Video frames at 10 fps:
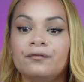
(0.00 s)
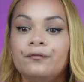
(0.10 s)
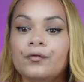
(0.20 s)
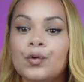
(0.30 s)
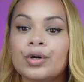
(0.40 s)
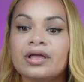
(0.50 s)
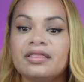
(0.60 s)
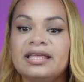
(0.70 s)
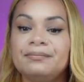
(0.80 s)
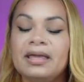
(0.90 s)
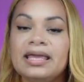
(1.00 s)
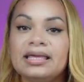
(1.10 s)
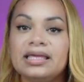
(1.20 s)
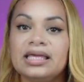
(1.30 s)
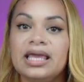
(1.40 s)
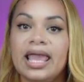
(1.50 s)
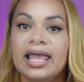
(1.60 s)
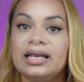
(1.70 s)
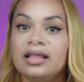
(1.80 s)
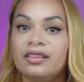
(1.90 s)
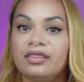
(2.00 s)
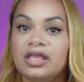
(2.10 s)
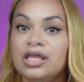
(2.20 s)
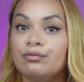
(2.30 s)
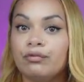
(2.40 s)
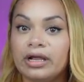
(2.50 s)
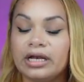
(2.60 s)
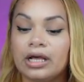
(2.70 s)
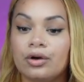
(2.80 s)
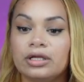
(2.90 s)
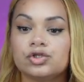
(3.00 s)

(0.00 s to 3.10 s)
For the pinky and the ring nail is